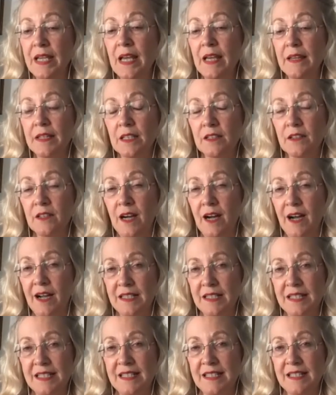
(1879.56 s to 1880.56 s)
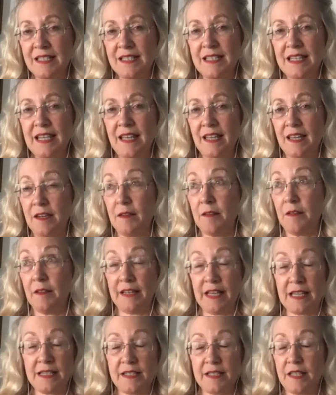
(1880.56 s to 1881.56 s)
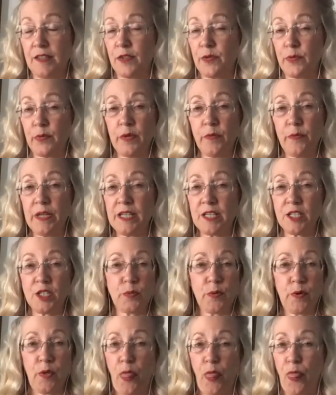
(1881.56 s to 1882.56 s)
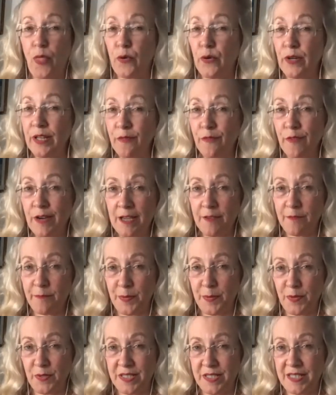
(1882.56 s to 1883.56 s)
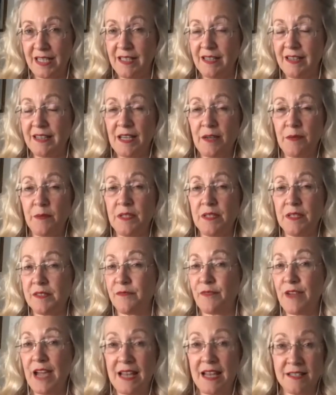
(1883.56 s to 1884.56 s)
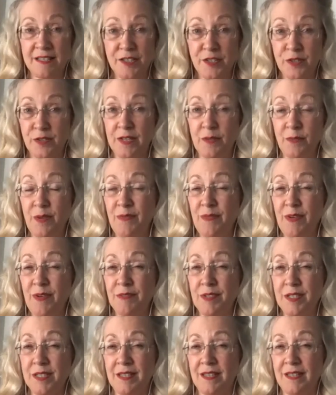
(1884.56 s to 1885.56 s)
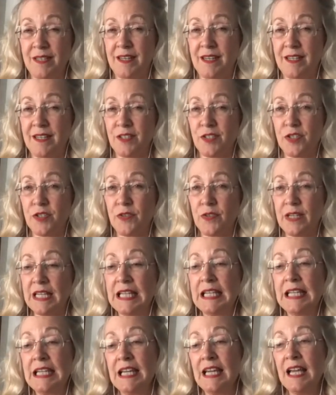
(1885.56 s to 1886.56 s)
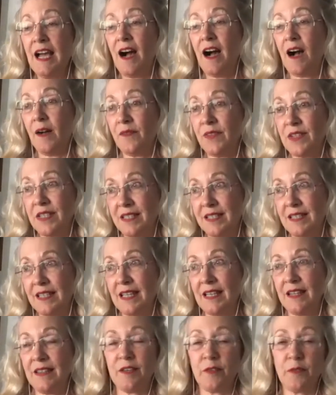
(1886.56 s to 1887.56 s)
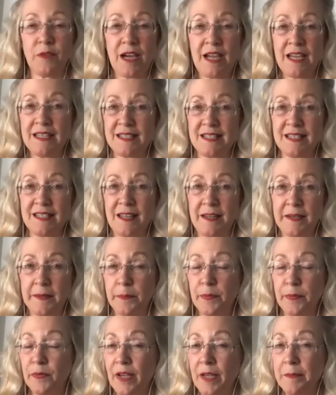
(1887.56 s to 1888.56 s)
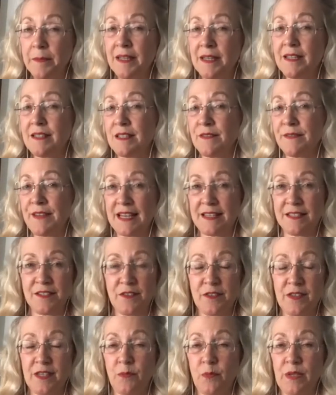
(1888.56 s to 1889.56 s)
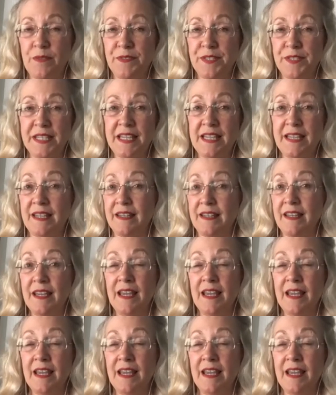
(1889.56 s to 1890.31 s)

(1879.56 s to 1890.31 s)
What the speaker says: The losses in less than 3 weeks were 35%. That was faster than we've ever seen in history. Obviously, the rise in unemployment is faster than we've seen